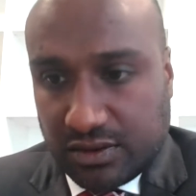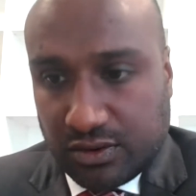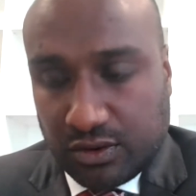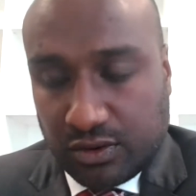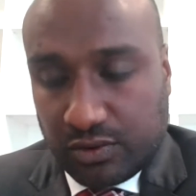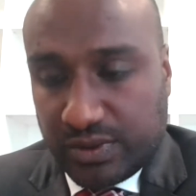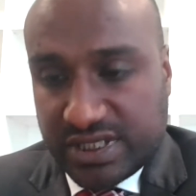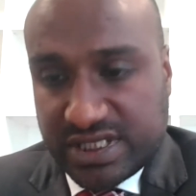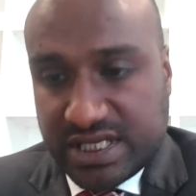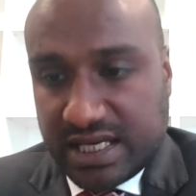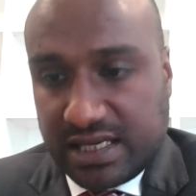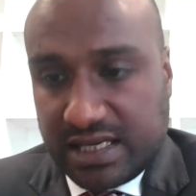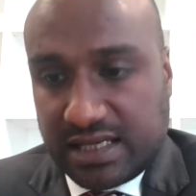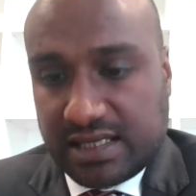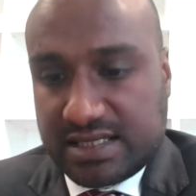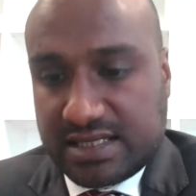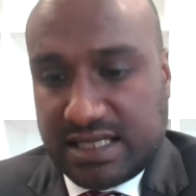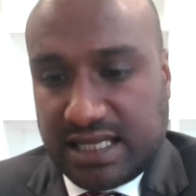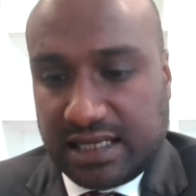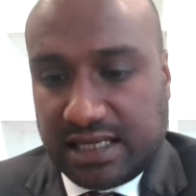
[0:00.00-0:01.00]
All we're
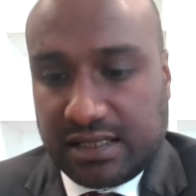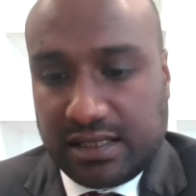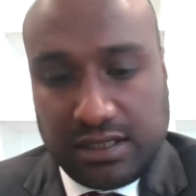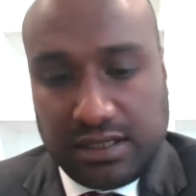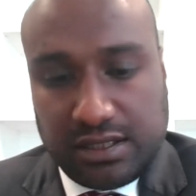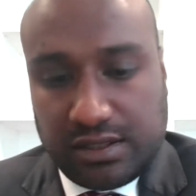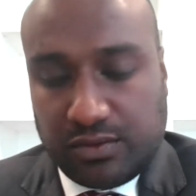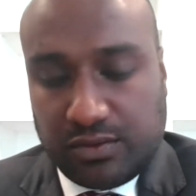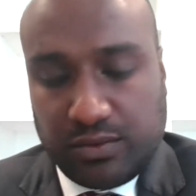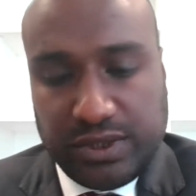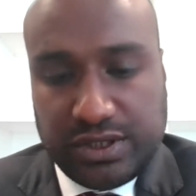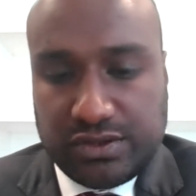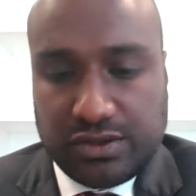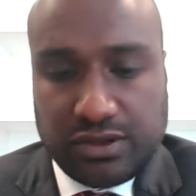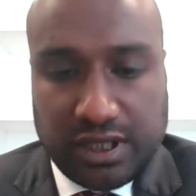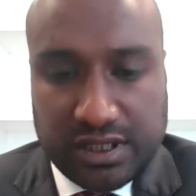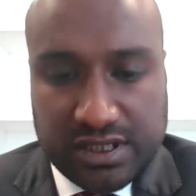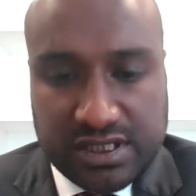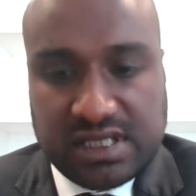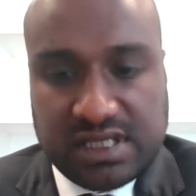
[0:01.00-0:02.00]
saying is that we do
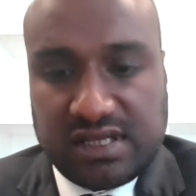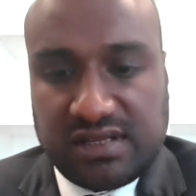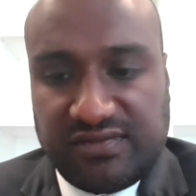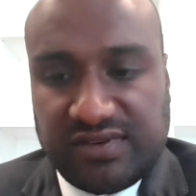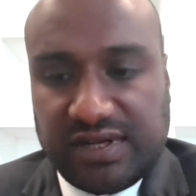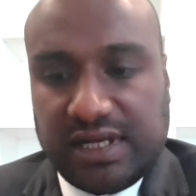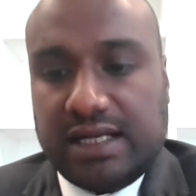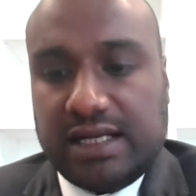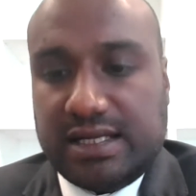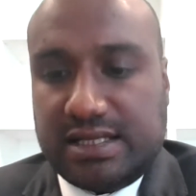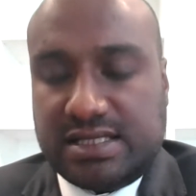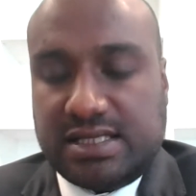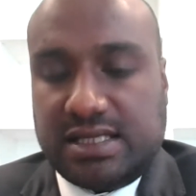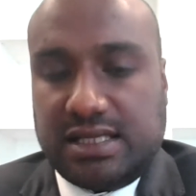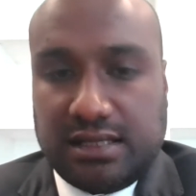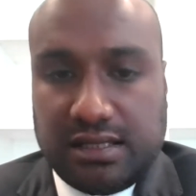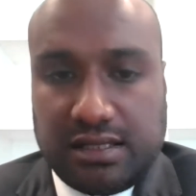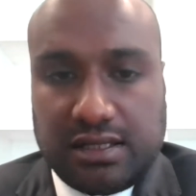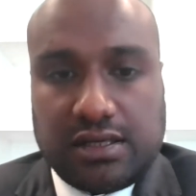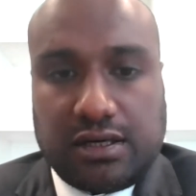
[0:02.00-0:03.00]
not see the
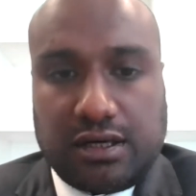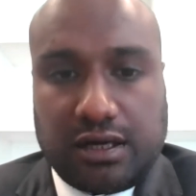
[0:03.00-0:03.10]
validity